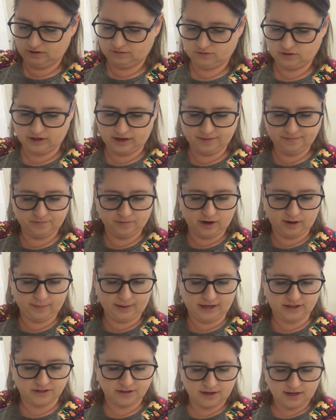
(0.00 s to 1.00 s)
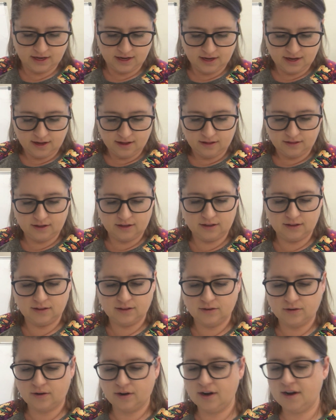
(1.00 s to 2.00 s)
Sorry, wrong page. The
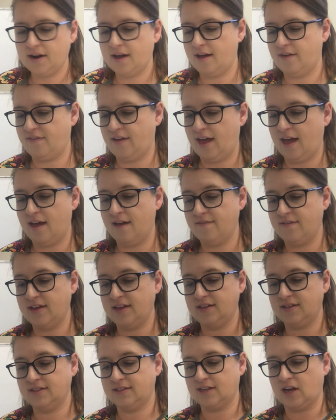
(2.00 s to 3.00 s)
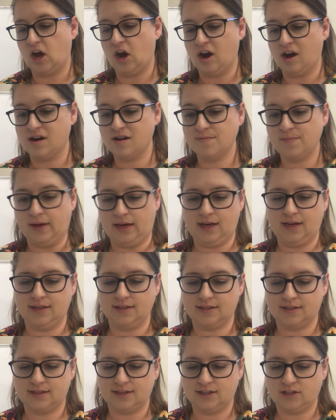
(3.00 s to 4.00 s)
Lord of Heaven's
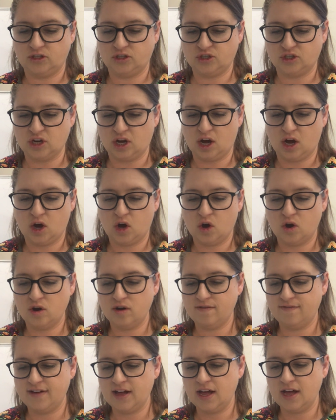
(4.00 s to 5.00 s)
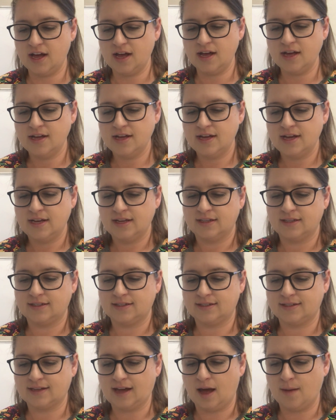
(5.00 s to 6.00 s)
Armies, Jehovah
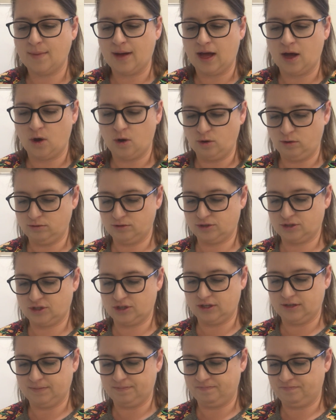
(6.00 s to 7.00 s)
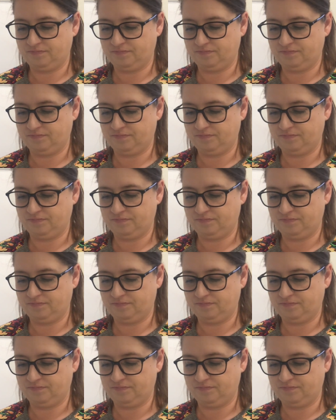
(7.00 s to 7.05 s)
Sabaoth.